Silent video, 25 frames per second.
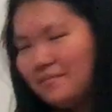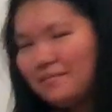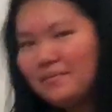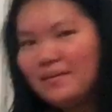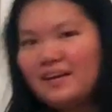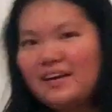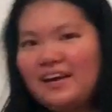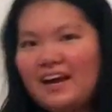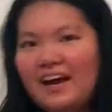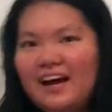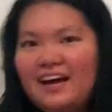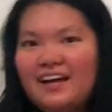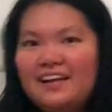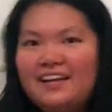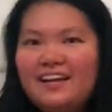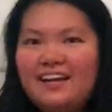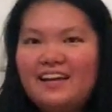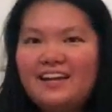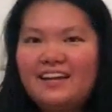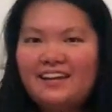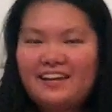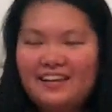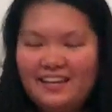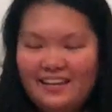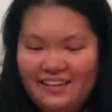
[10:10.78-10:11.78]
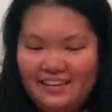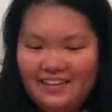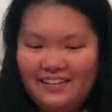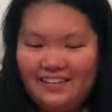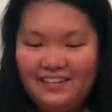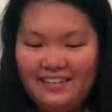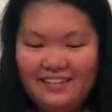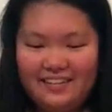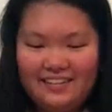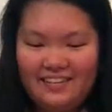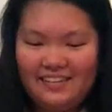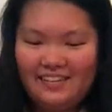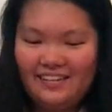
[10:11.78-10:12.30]
But yeah, like
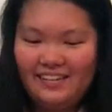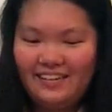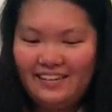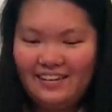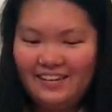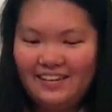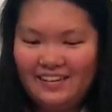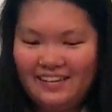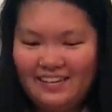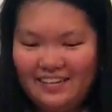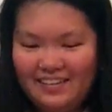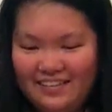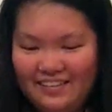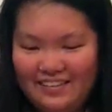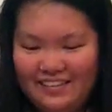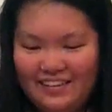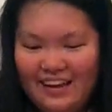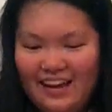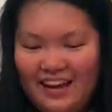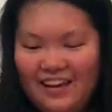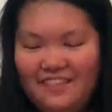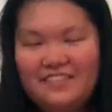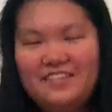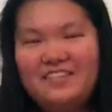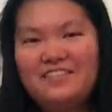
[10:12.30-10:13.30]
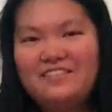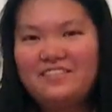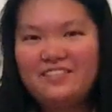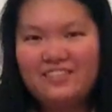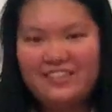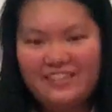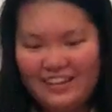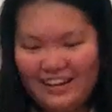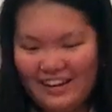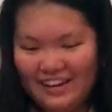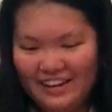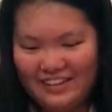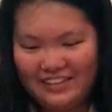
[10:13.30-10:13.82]
iPhone
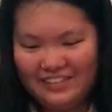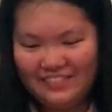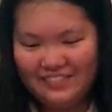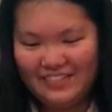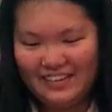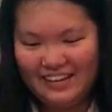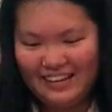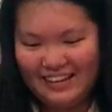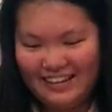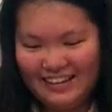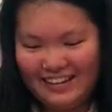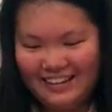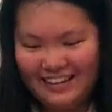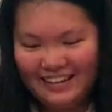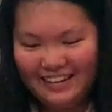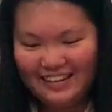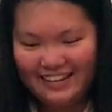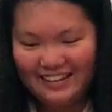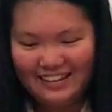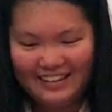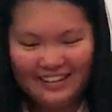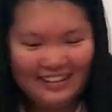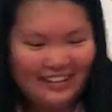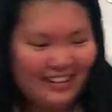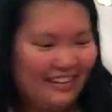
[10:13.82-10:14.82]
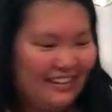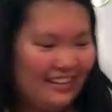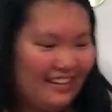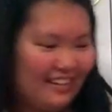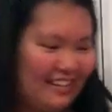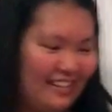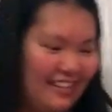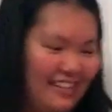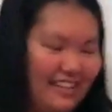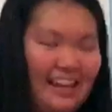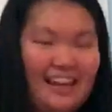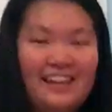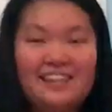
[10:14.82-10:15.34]
4S, man,
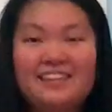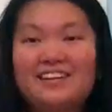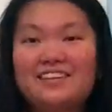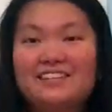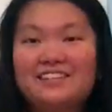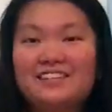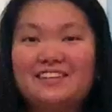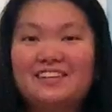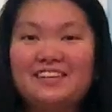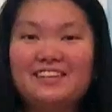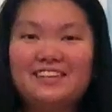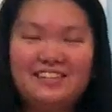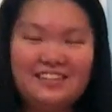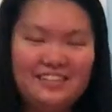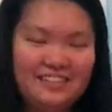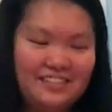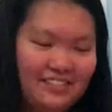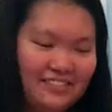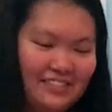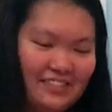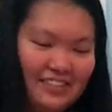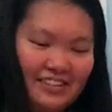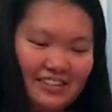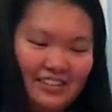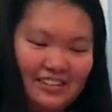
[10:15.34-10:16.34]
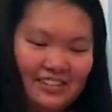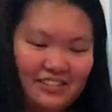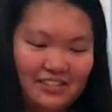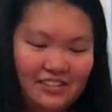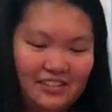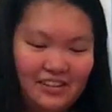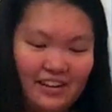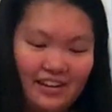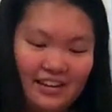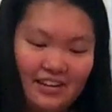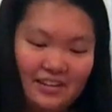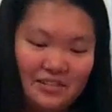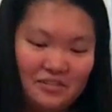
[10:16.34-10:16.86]
that's also considered vintage
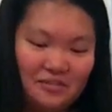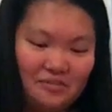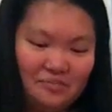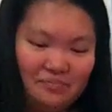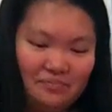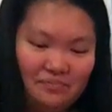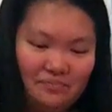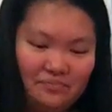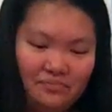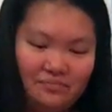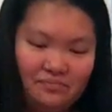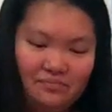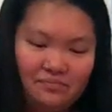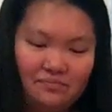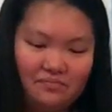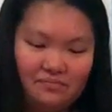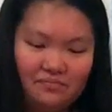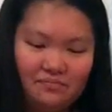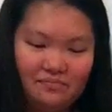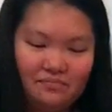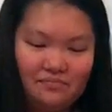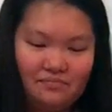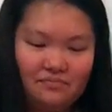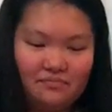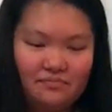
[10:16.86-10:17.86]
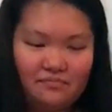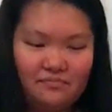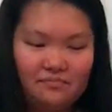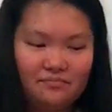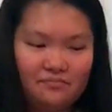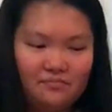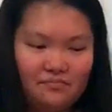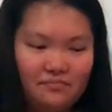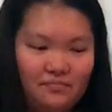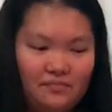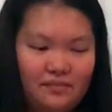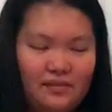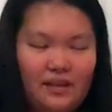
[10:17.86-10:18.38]
now.
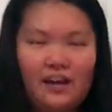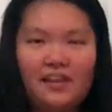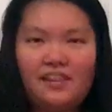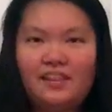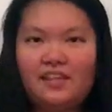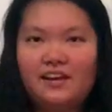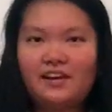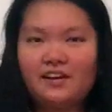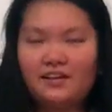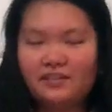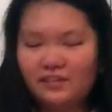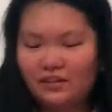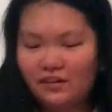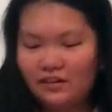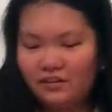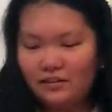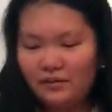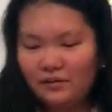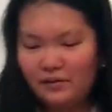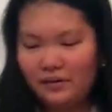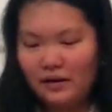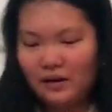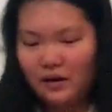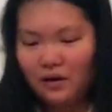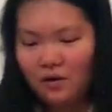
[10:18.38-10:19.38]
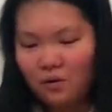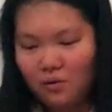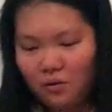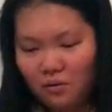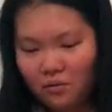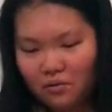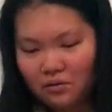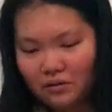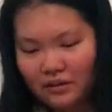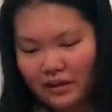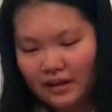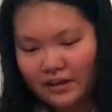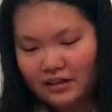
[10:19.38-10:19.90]
I think it's also not
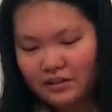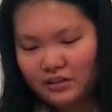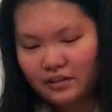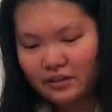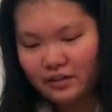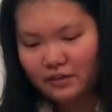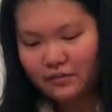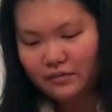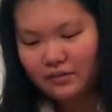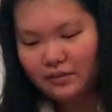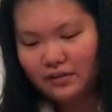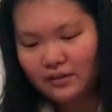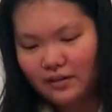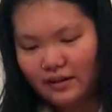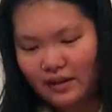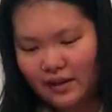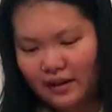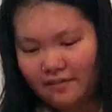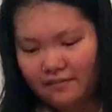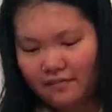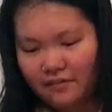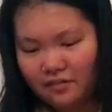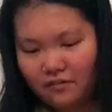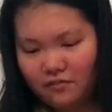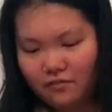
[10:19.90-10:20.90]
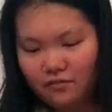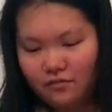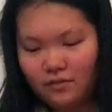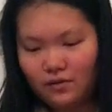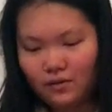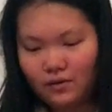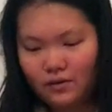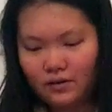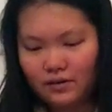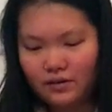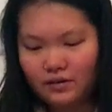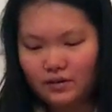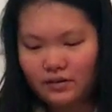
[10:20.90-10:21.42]
cold actually with an iPhone
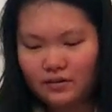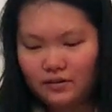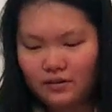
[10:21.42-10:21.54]
4.